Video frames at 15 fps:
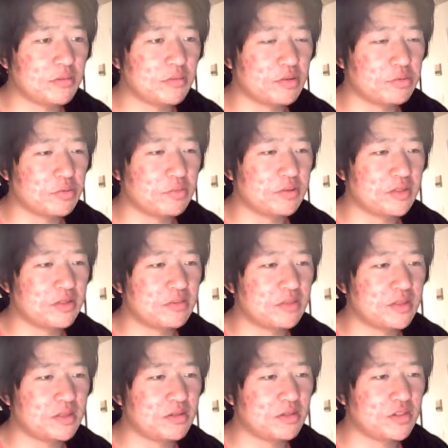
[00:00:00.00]
whisper,
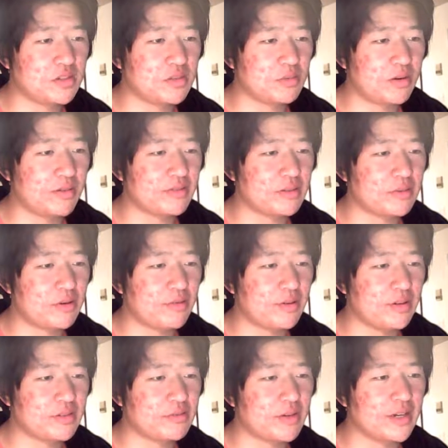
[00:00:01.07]
whisper, whatever's going
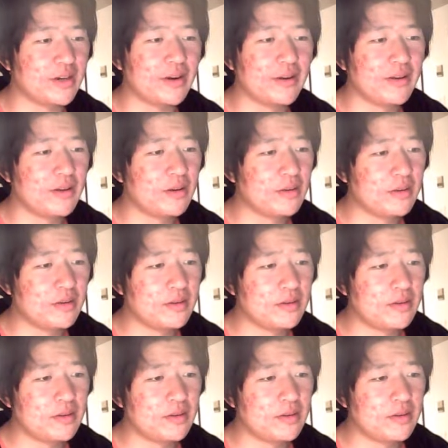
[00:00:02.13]
Right.